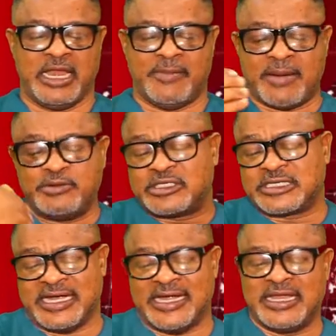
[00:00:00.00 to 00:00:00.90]
The Bible
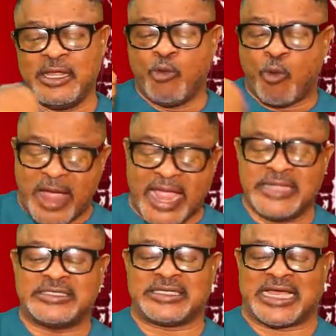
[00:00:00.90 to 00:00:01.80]
said he
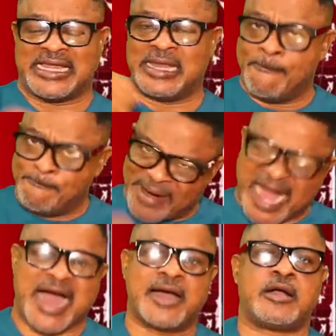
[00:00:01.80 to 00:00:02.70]
went and
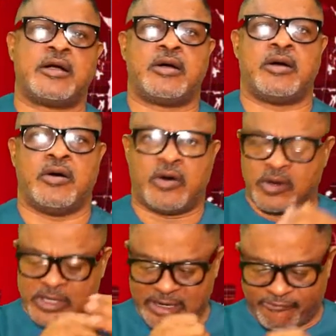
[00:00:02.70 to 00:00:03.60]
embarked
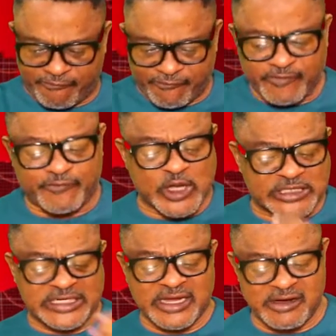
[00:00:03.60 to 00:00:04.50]
on
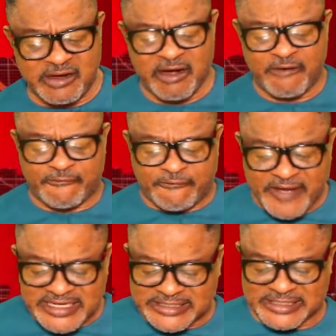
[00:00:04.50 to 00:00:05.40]
40-day
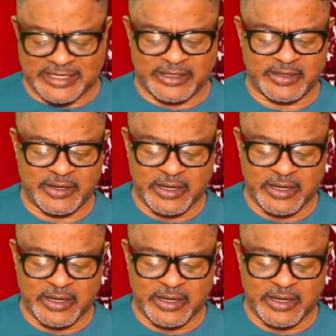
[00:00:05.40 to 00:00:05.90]
fasting